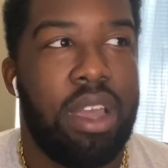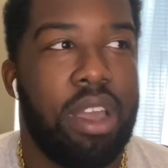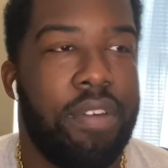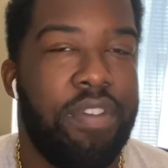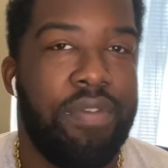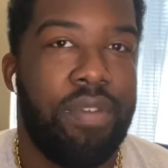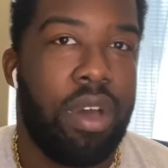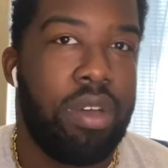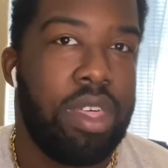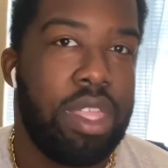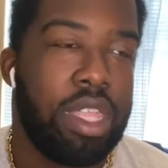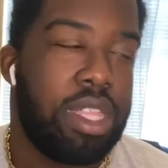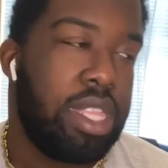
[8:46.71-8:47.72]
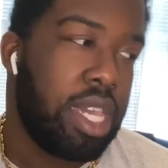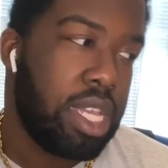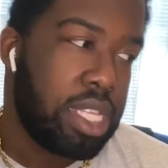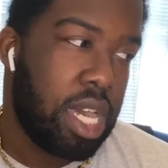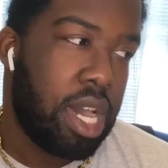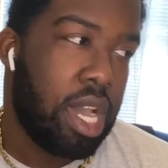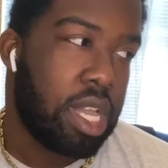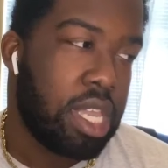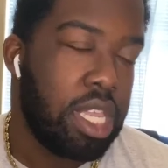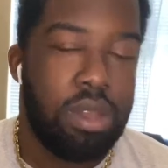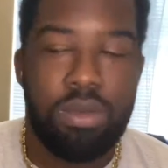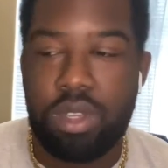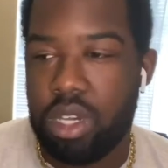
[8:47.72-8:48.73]
Okay, first of all, this is TikTok,
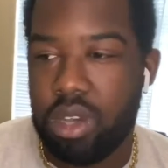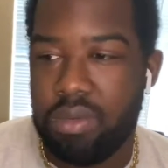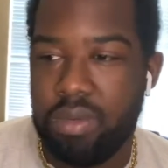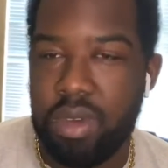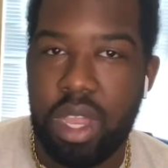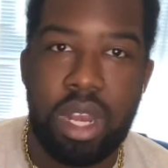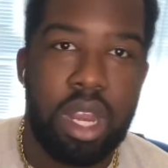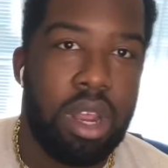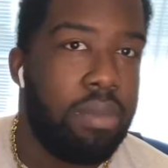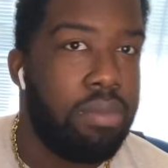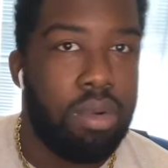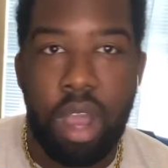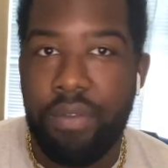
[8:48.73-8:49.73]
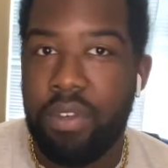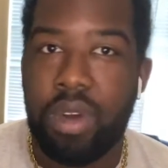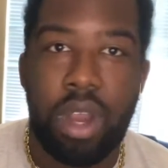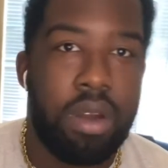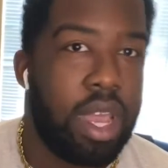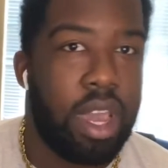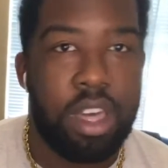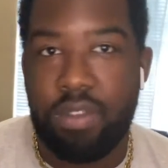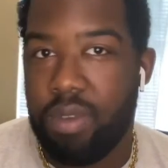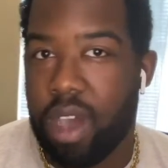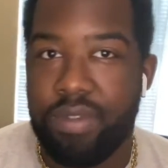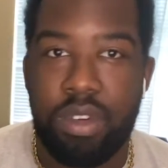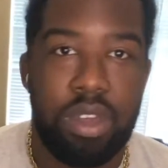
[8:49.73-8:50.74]
YouTube. We are not on Bravo, we're not on
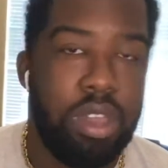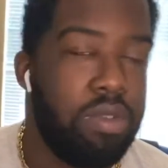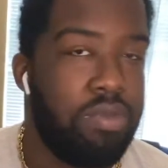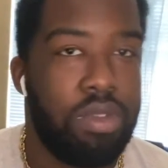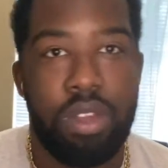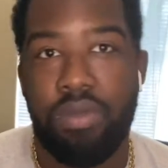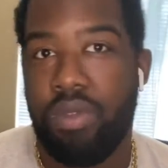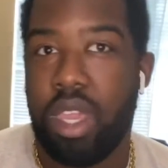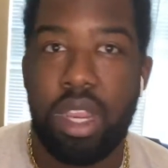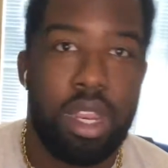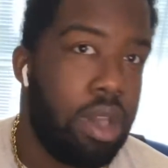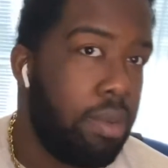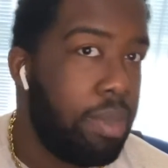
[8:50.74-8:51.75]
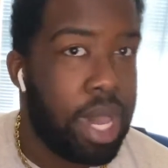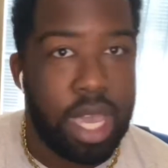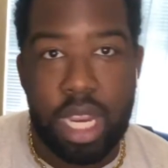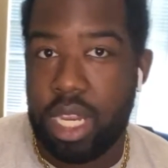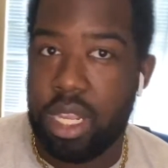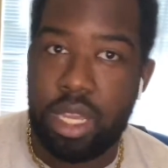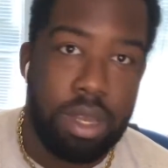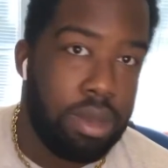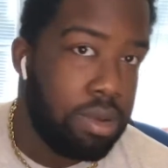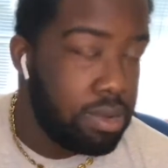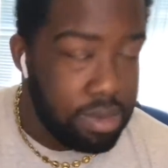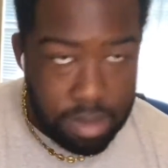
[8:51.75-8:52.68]
Housewives, so you didn't really read nobody, dude.